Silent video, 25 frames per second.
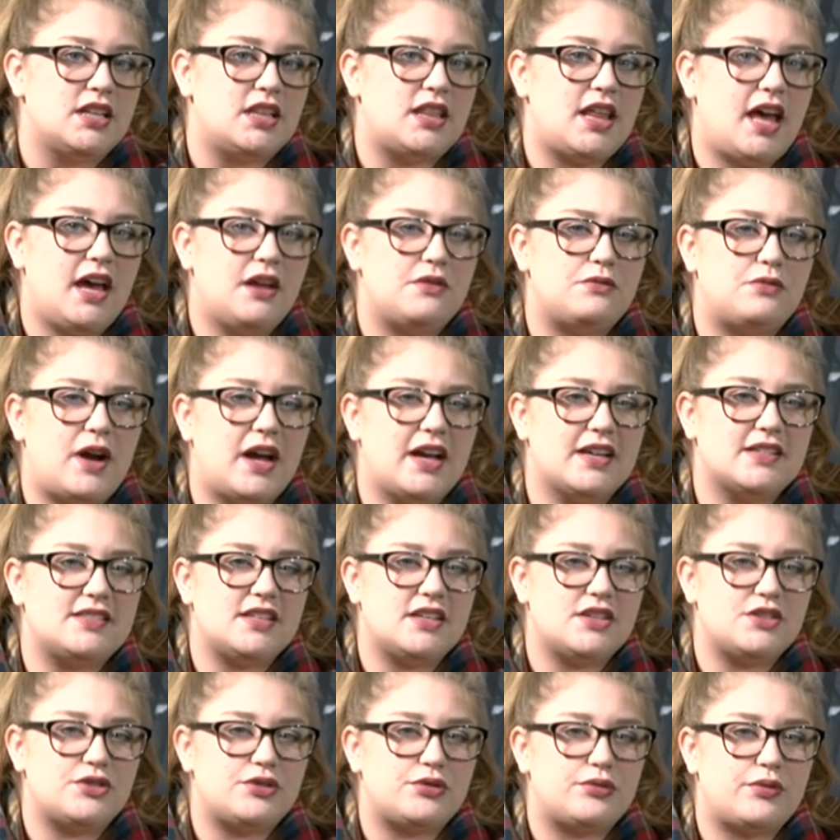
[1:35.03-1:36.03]
That
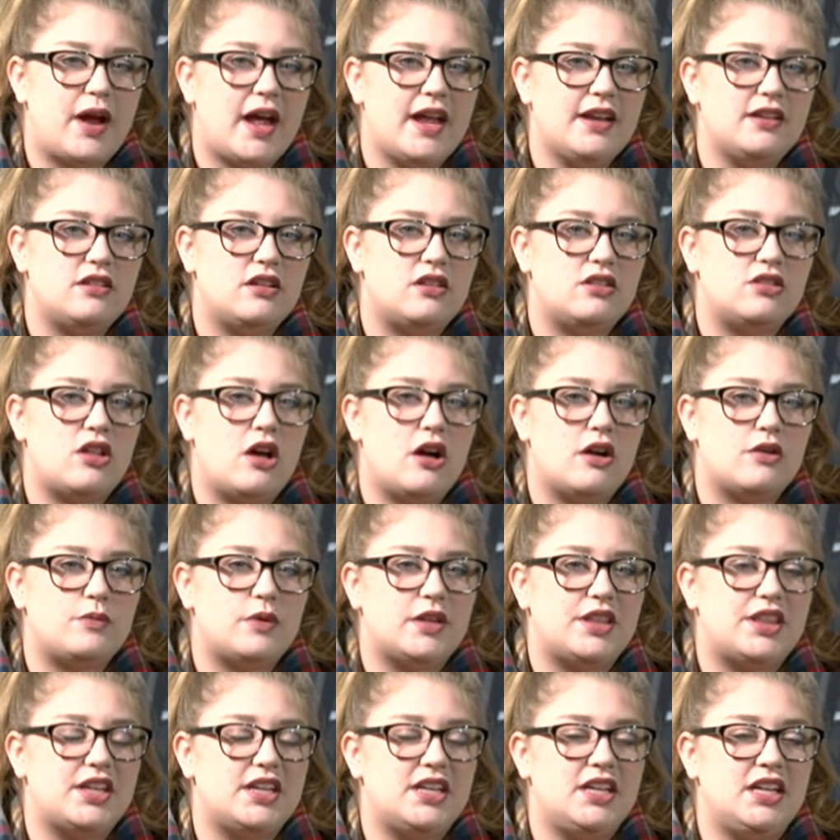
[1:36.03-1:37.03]
rising trend, along
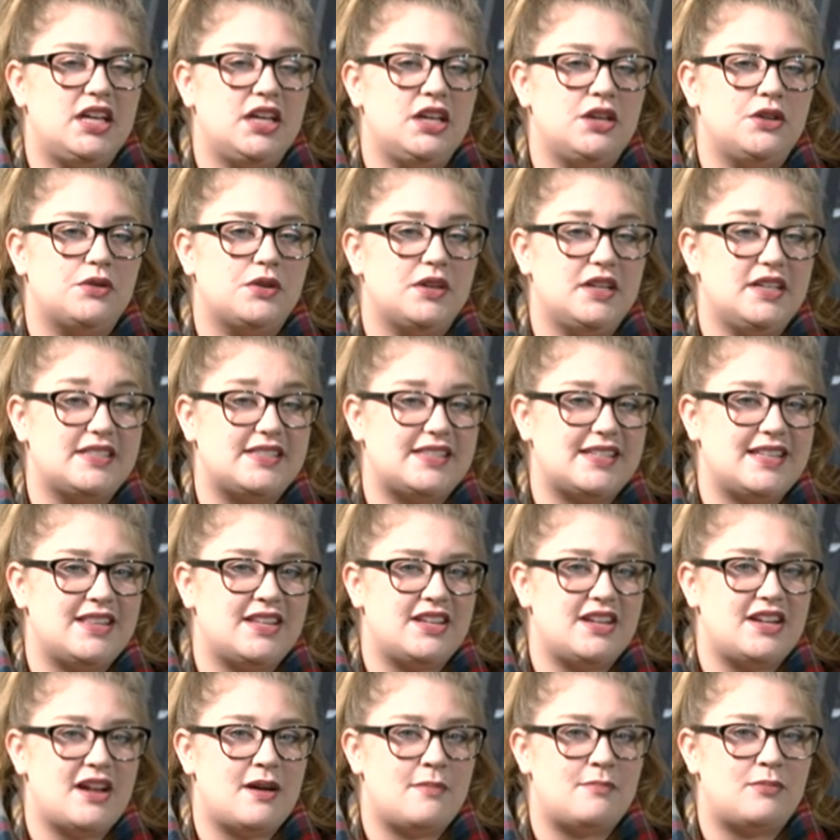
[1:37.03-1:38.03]
with an increase in
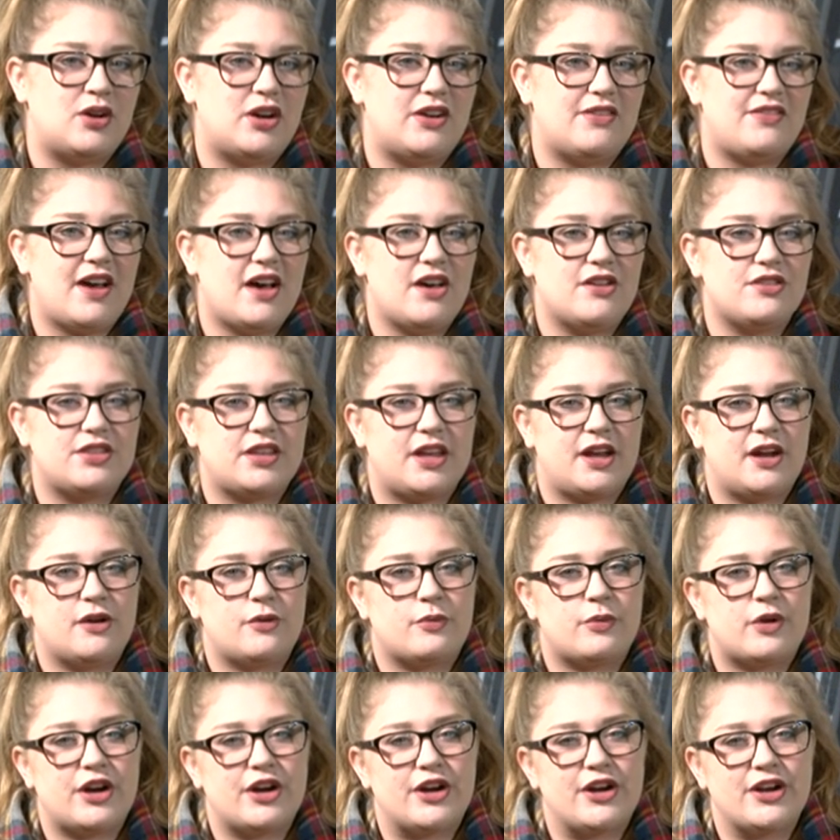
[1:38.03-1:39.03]
the number of
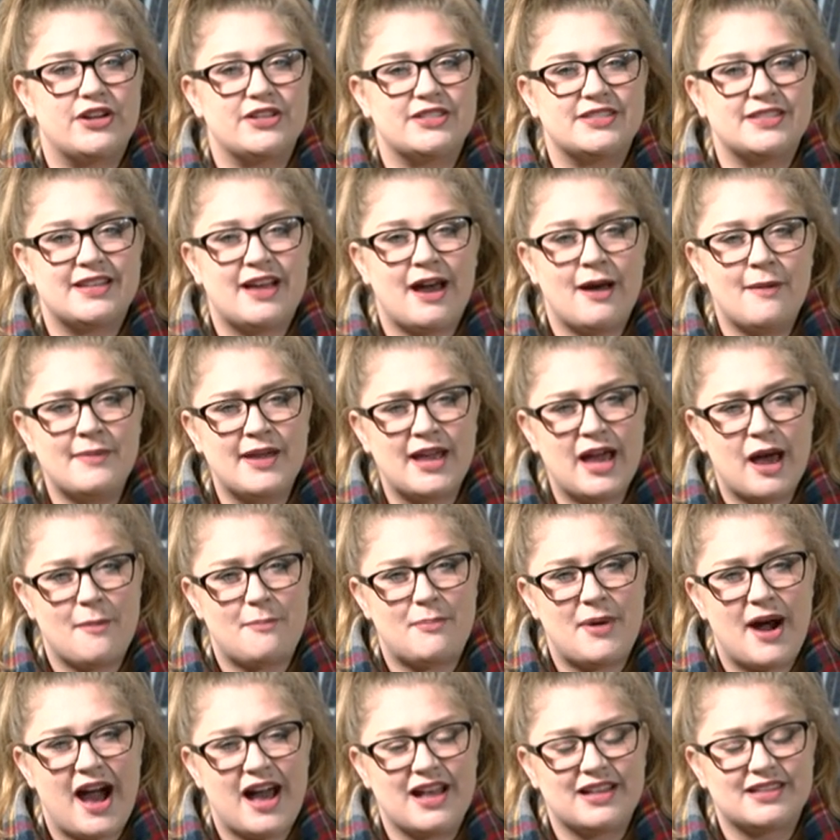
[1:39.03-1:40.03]
healthcare workers coming
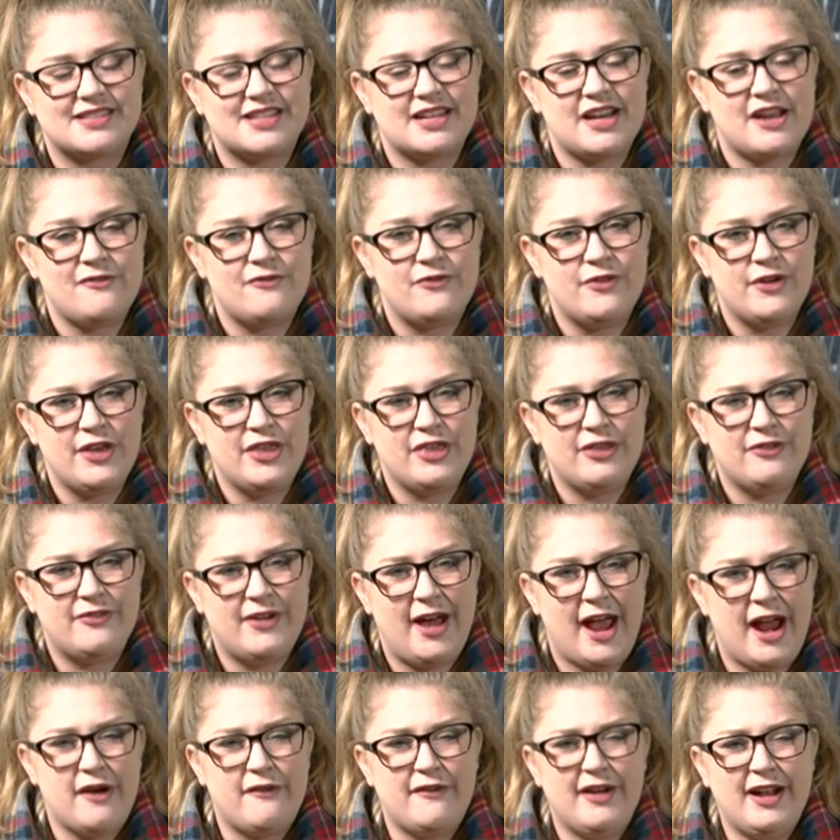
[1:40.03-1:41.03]
up positive for the
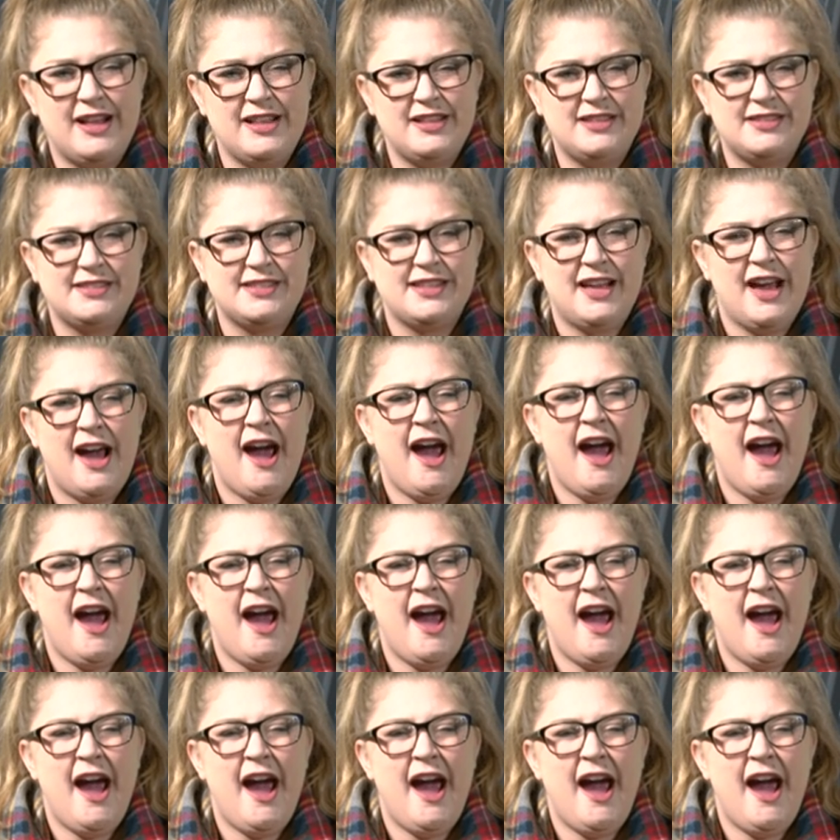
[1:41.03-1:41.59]
virus,